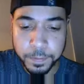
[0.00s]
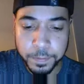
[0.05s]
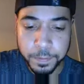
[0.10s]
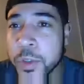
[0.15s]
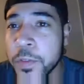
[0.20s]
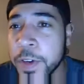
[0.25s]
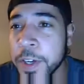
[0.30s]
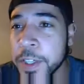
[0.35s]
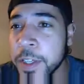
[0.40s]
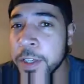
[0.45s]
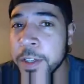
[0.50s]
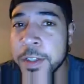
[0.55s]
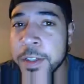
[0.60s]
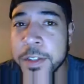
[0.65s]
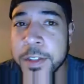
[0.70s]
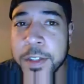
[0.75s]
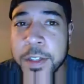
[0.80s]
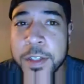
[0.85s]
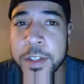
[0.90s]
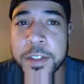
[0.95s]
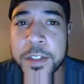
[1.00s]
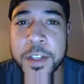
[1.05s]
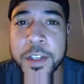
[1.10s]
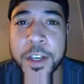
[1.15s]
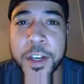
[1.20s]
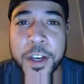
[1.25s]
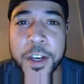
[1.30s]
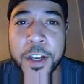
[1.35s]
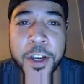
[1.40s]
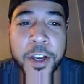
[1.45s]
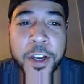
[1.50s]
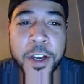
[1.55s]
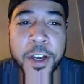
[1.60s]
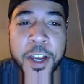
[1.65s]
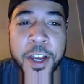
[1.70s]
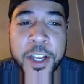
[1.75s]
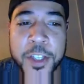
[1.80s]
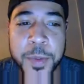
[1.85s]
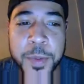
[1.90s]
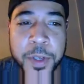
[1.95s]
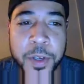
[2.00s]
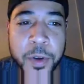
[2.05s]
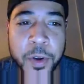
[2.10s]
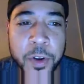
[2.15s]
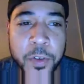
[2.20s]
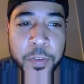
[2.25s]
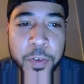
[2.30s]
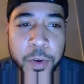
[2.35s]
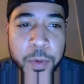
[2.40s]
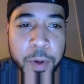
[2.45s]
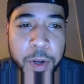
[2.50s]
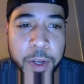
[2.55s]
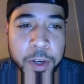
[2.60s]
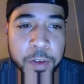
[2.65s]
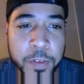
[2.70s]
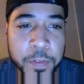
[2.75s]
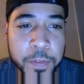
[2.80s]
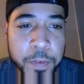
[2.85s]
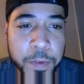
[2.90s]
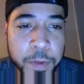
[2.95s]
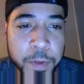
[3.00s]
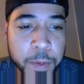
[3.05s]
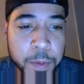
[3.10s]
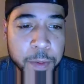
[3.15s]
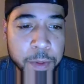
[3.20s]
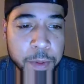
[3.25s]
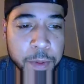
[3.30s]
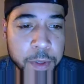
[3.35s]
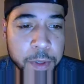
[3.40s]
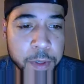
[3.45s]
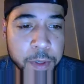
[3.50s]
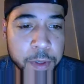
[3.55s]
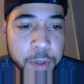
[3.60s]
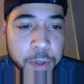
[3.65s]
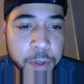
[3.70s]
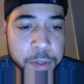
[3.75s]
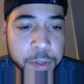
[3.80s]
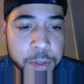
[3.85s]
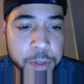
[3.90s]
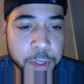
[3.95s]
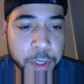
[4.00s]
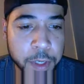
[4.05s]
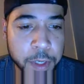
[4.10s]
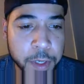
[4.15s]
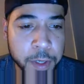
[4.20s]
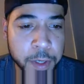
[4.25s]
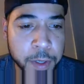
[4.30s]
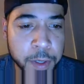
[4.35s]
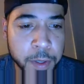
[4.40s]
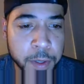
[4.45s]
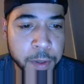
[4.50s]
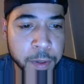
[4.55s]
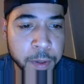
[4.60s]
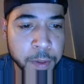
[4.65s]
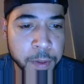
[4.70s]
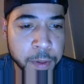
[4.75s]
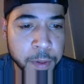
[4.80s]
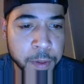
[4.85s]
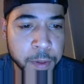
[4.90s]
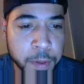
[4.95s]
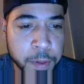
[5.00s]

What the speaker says: Well, so Vikings is has been going for quite a few years now.